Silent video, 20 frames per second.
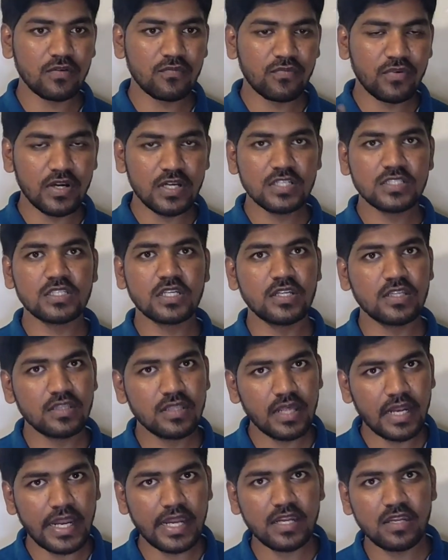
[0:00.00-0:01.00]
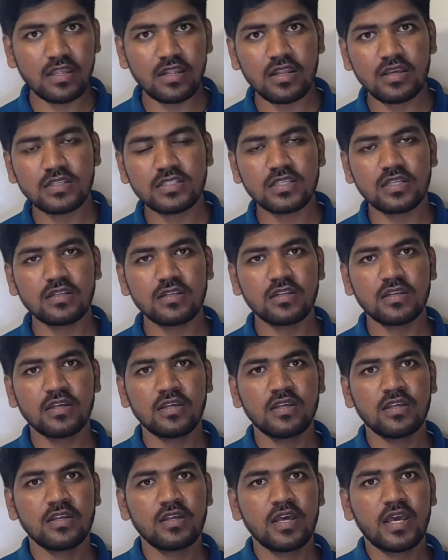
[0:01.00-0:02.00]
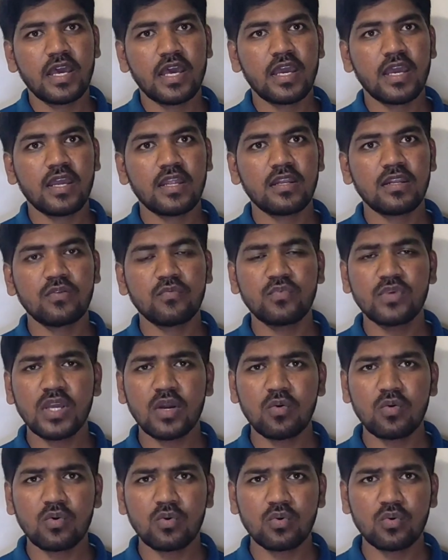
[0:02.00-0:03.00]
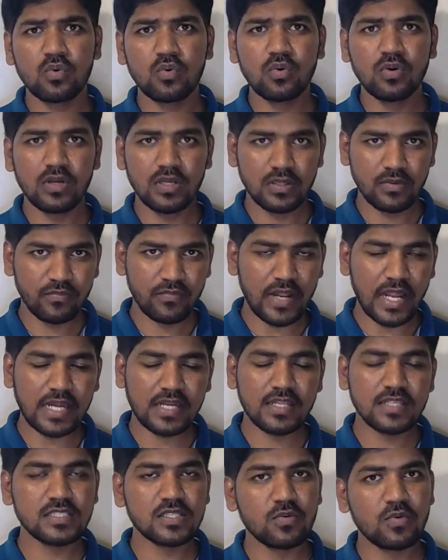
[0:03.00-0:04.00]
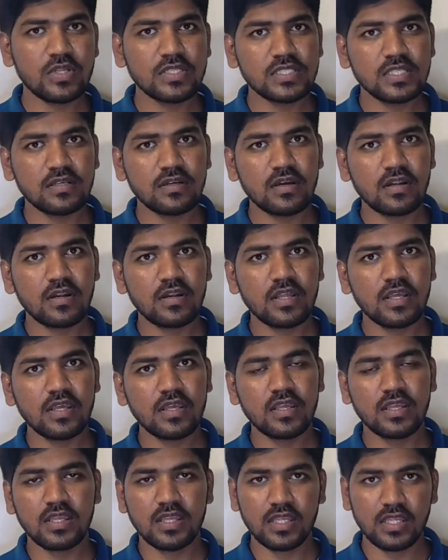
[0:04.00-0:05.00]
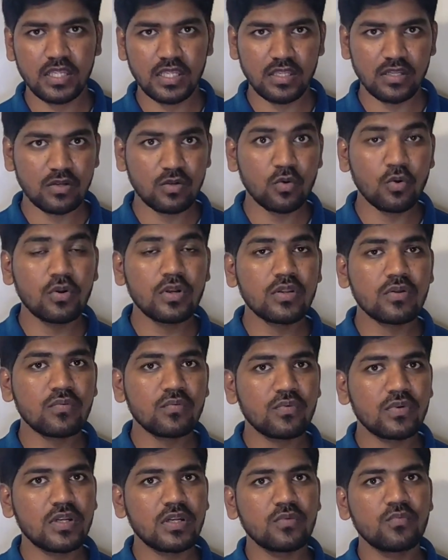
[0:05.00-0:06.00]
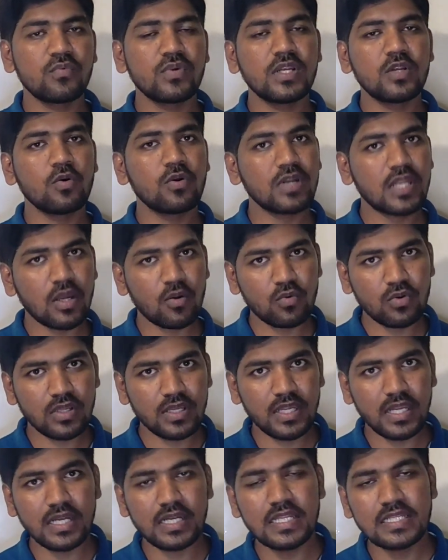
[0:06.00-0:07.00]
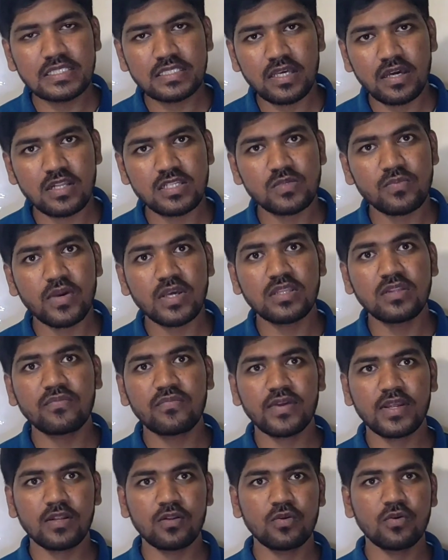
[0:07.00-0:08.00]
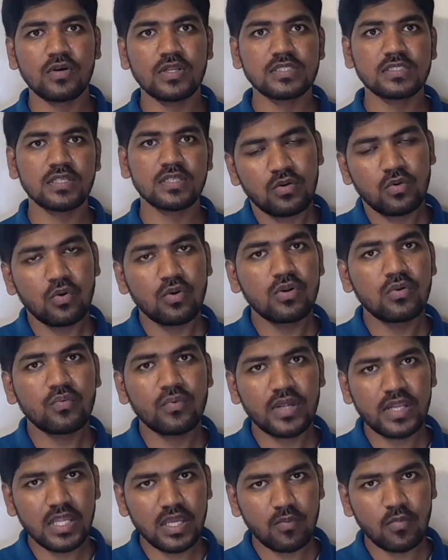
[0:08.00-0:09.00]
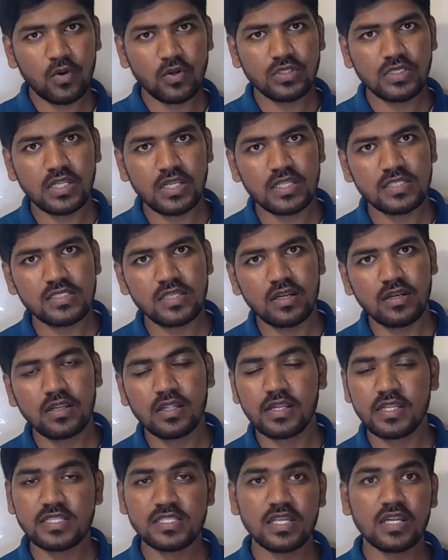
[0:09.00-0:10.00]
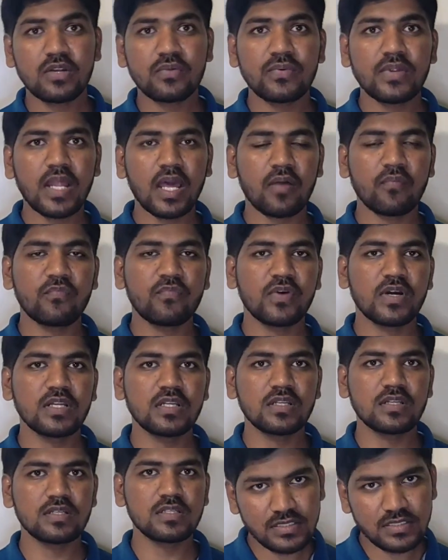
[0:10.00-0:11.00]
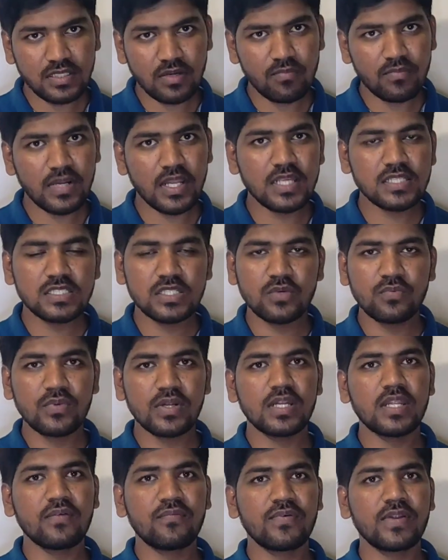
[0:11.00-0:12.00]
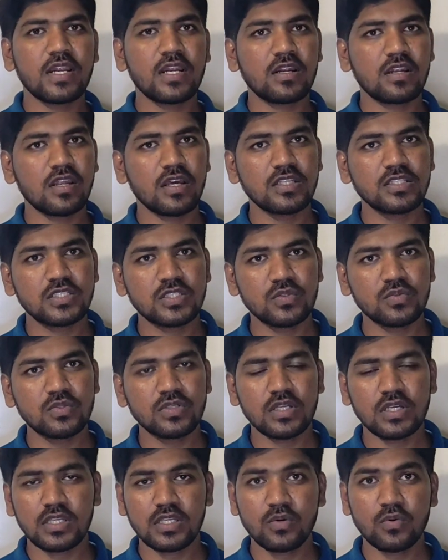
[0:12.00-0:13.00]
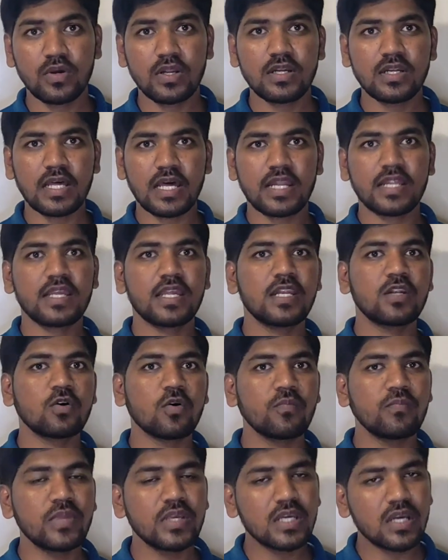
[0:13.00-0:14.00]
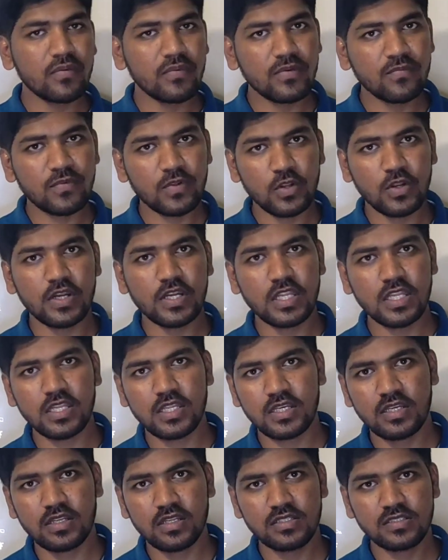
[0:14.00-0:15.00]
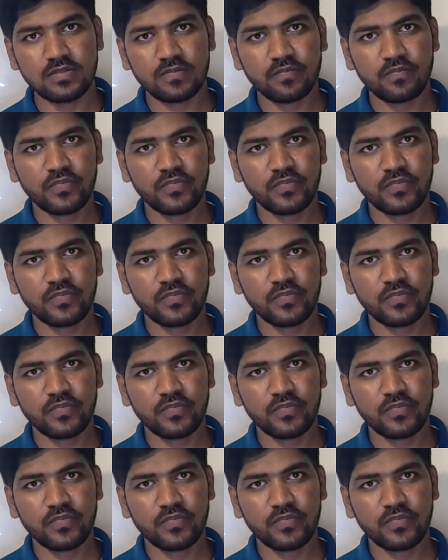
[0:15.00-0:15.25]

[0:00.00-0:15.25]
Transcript: function in the right direction, and we have to practice every single day. We don't have to get discouraged by the failures. Don't worry about the result will happen. Some days you will definitely achieve your target of becoming fluent in English.